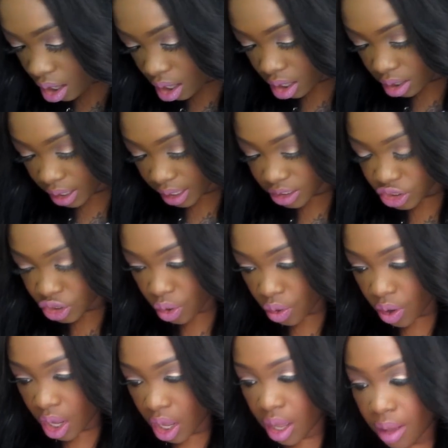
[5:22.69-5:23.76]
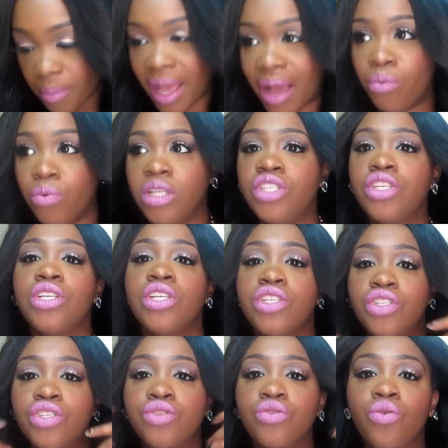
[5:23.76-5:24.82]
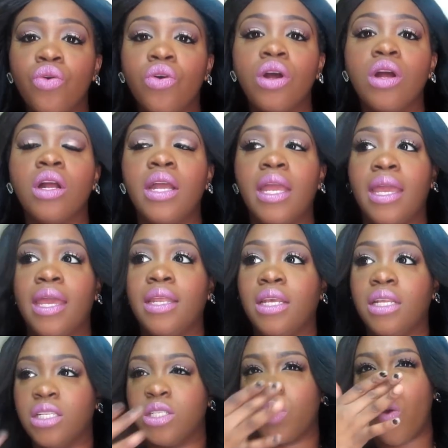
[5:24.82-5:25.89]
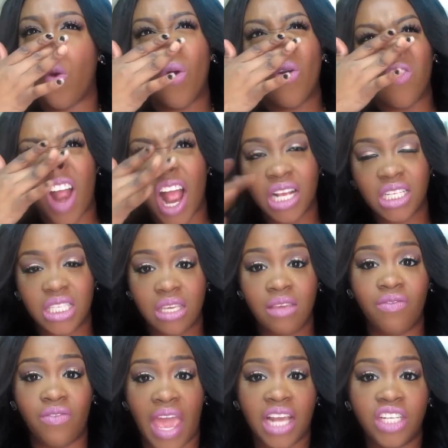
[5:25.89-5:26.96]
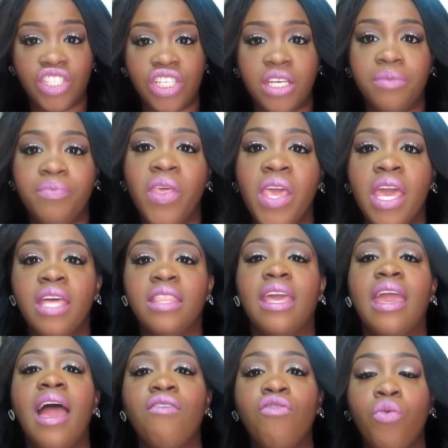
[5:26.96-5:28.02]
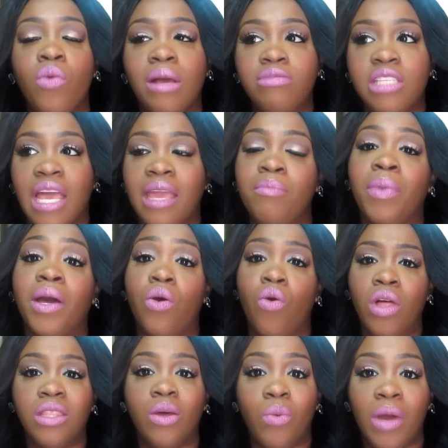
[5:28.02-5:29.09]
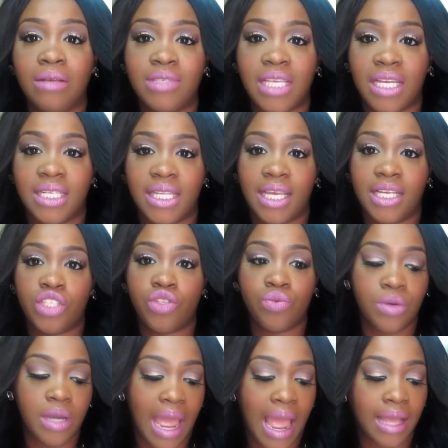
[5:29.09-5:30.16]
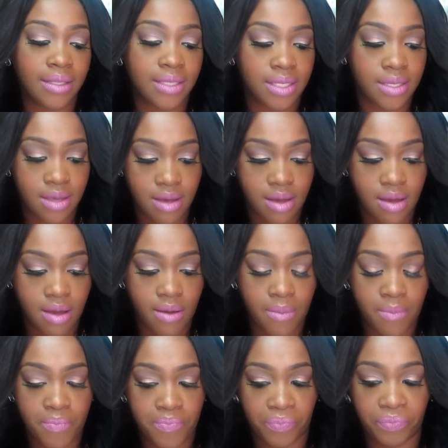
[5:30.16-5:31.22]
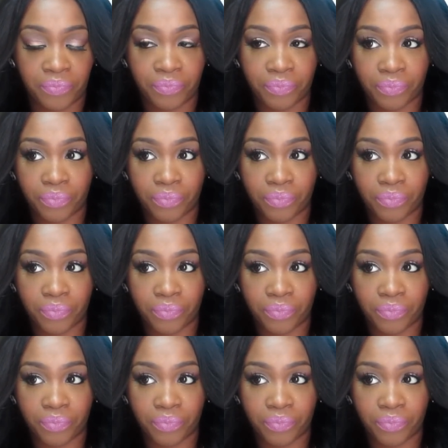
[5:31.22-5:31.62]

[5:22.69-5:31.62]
Okay, so um, I went to this store, and it is called Roxx Fashion. They have a website, but on the website they do not um,